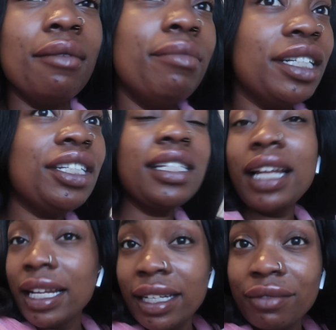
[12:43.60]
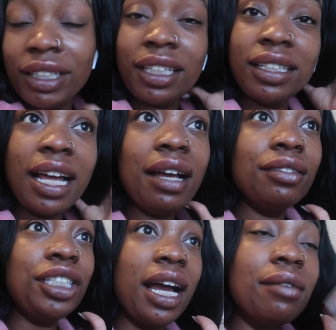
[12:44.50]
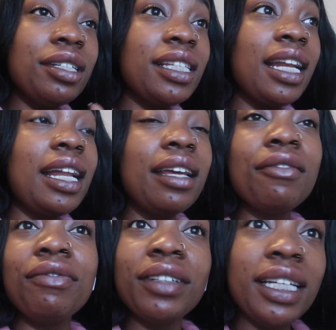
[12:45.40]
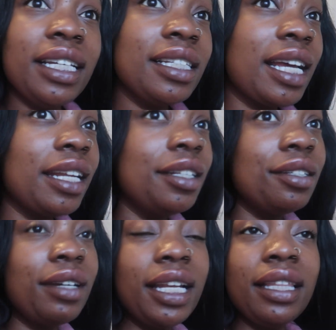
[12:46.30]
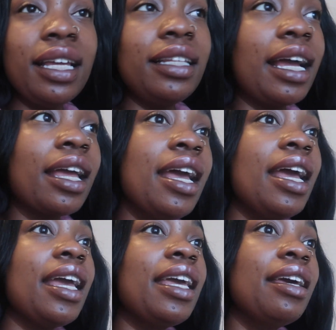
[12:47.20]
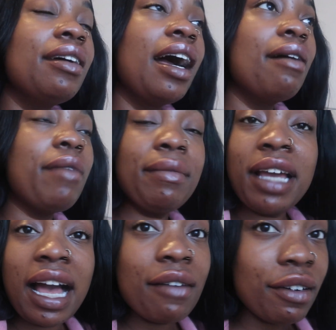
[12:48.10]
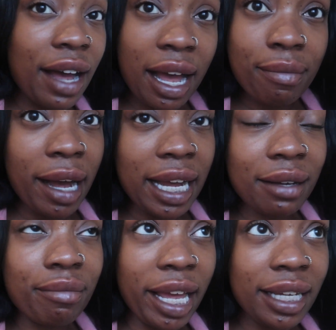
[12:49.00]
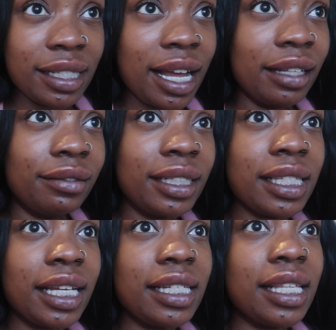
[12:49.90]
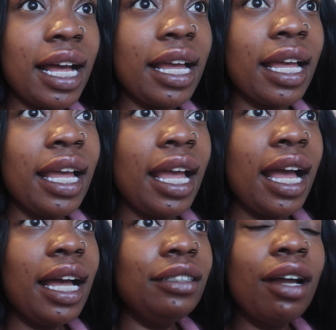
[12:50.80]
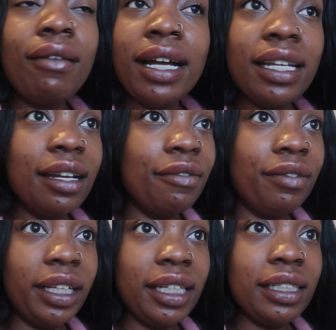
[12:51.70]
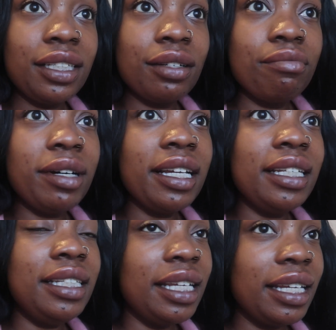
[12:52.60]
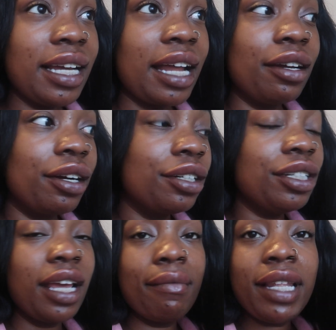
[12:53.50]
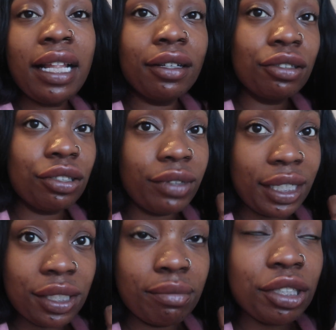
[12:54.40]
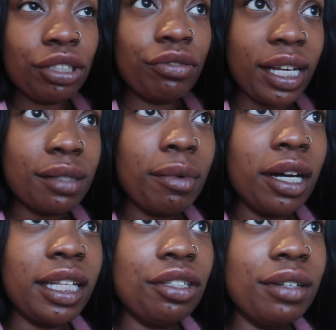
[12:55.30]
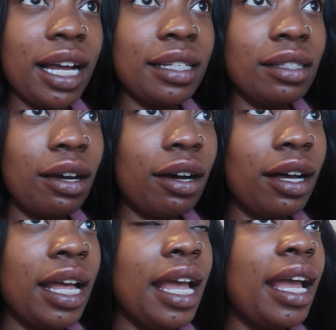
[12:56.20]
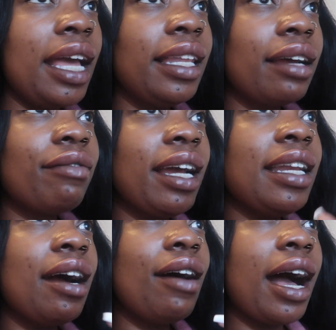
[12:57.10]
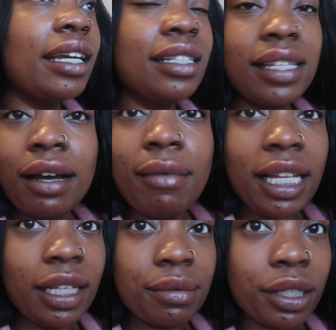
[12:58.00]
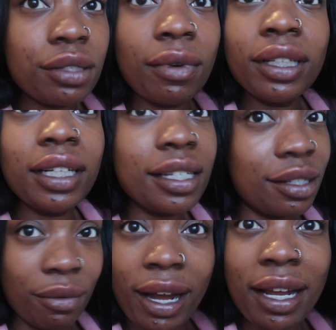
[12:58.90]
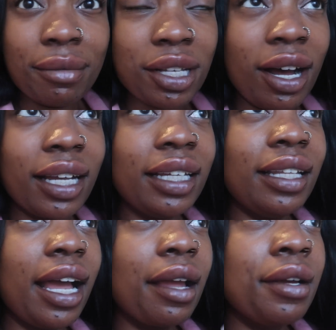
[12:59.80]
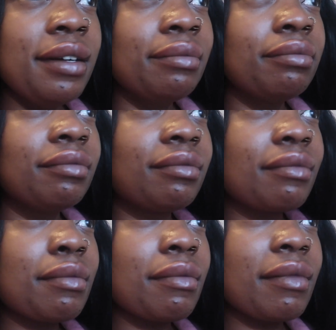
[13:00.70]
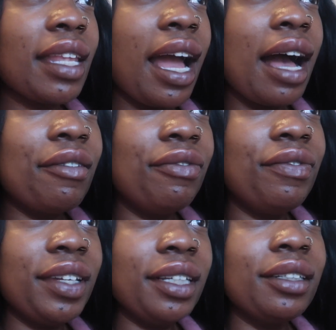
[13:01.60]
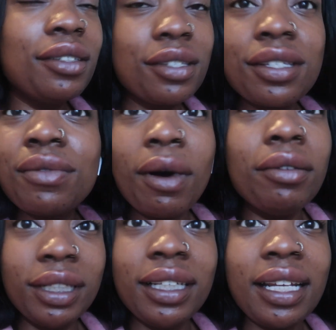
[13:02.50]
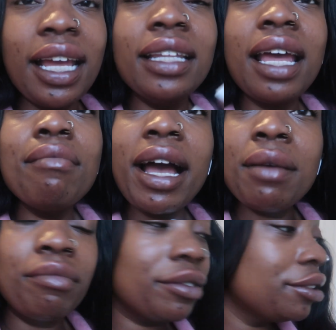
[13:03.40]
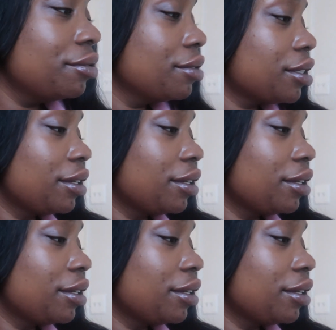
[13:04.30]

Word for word: but she said I did a really good job she said I didn't flinch I didn't do anything like it maybe I have a high pain tolerance because like no i didn't flinch but it did kind of hurt she gave me that little stress stress ball that you guys saw and like right now i can tell my lips are swollen because the way i'm talking like I feel swollen and they might bruise